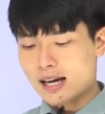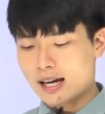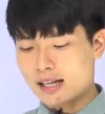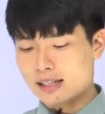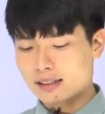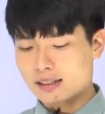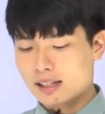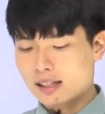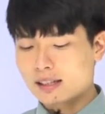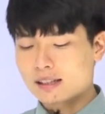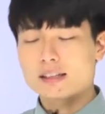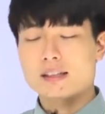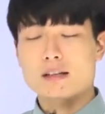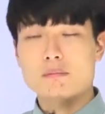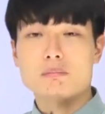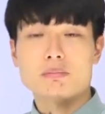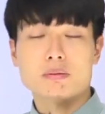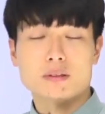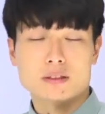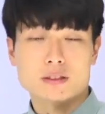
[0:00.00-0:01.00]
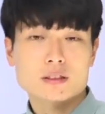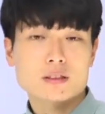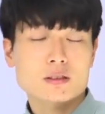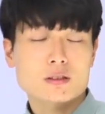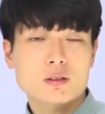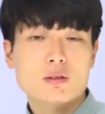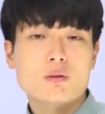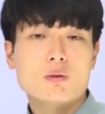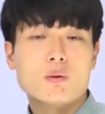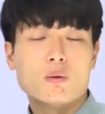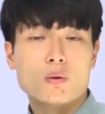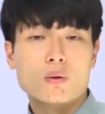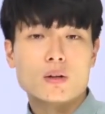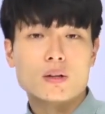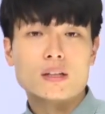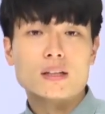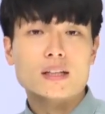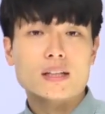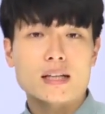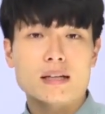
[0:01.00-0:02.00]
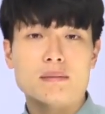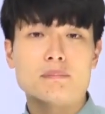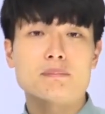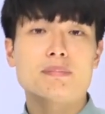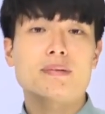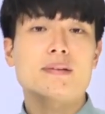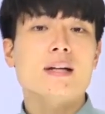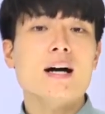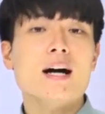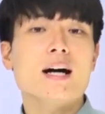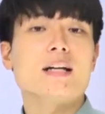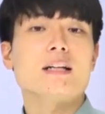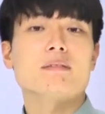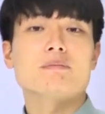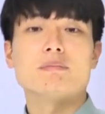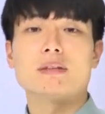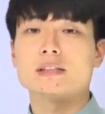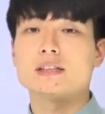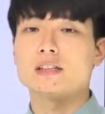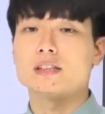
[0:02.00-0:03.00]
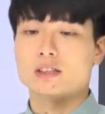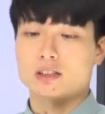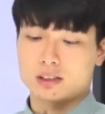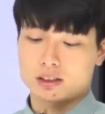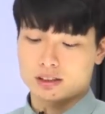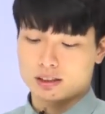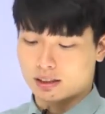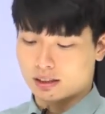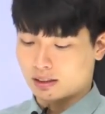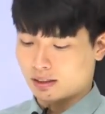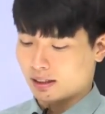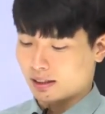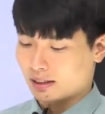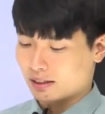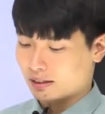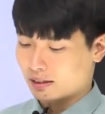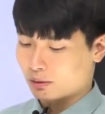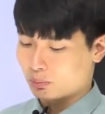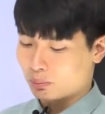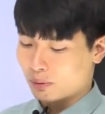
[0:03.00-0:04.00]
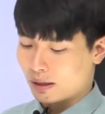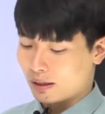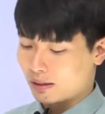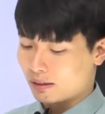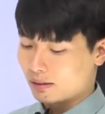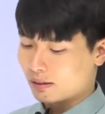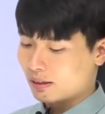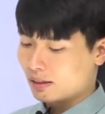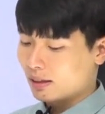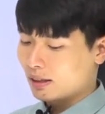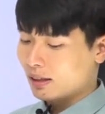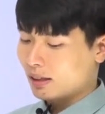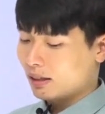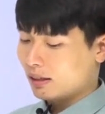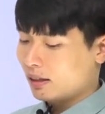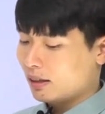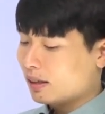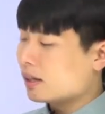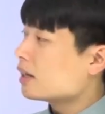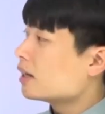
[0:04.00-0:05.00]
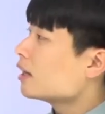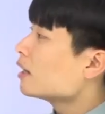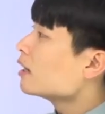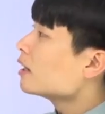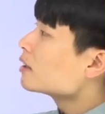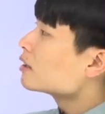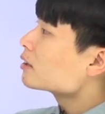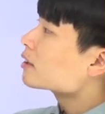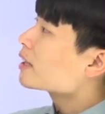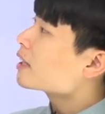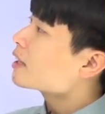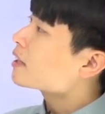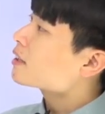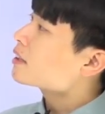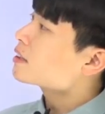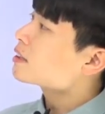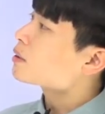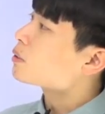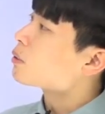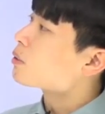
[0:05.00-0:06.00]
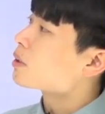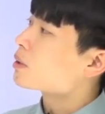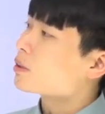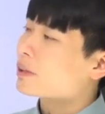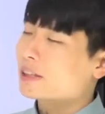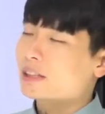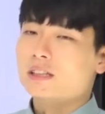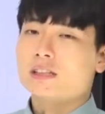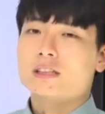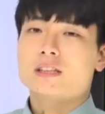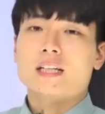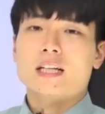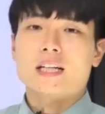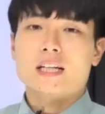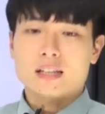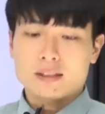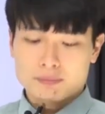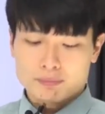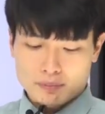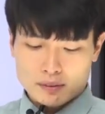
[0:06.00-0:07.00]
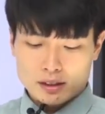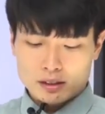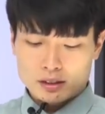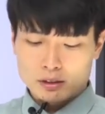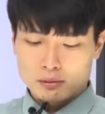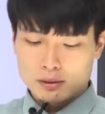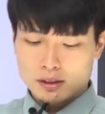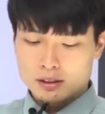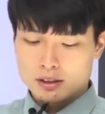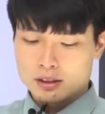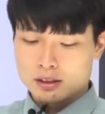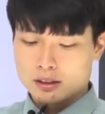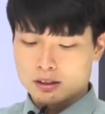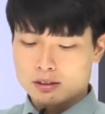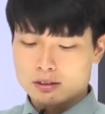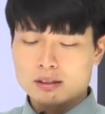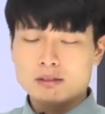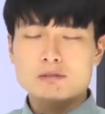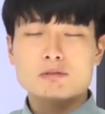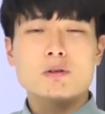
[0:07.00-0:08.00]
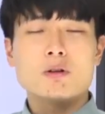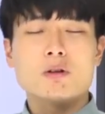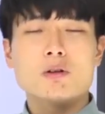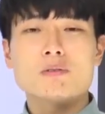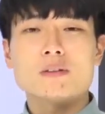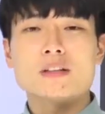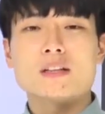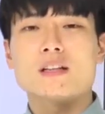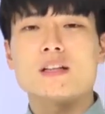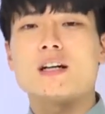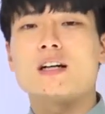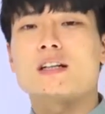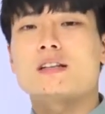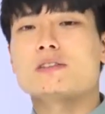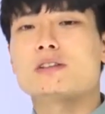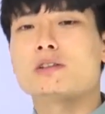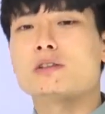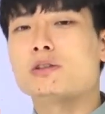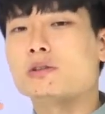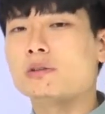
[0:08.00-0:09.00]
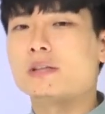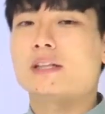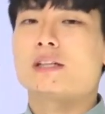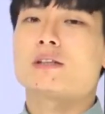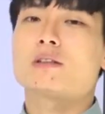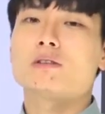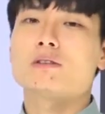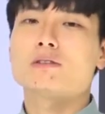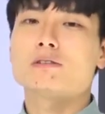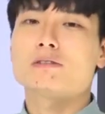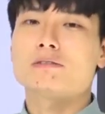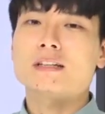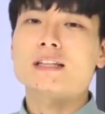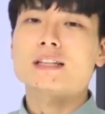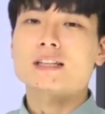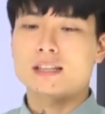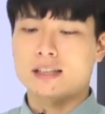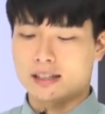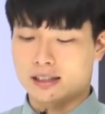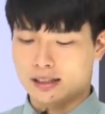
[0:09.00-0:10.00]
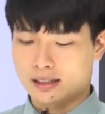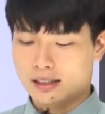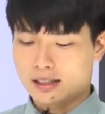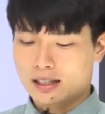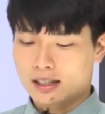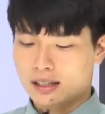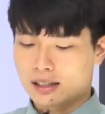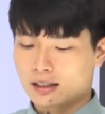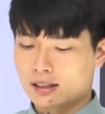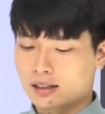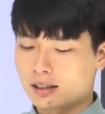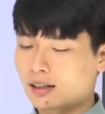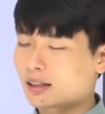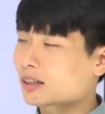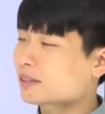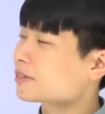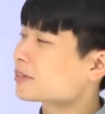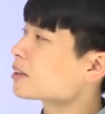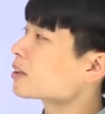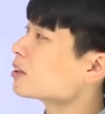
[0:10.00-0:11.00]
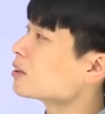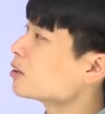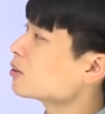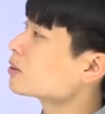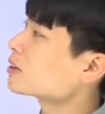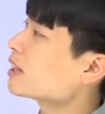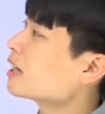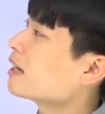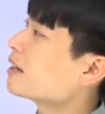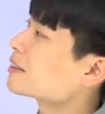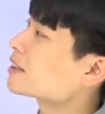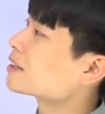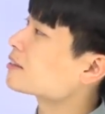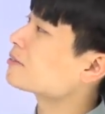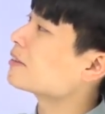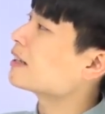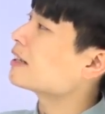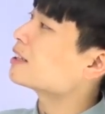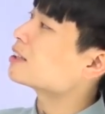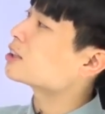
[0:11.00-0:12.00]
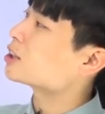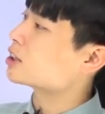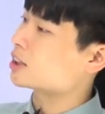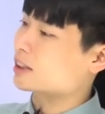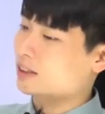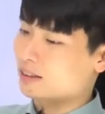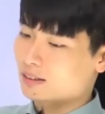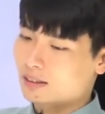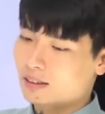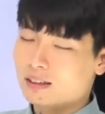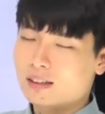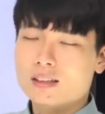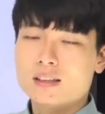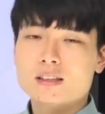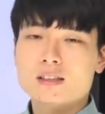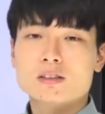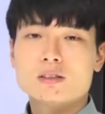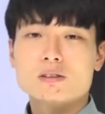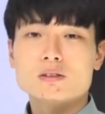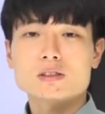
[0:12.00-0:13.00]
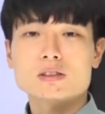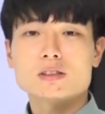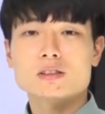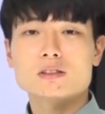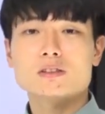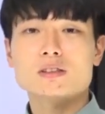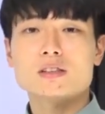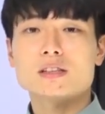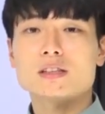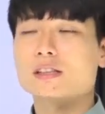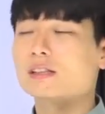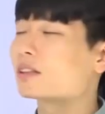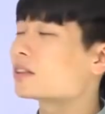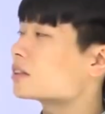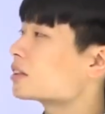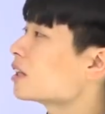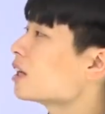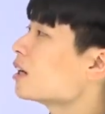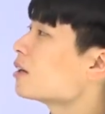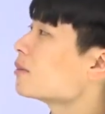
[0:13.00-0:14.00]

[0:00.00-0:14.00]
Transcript: and the implicit or implied messages it contains as well. To get a good score on Criterion A, you want to involve a lot of critical thinking, a lot of close observation. Those two skills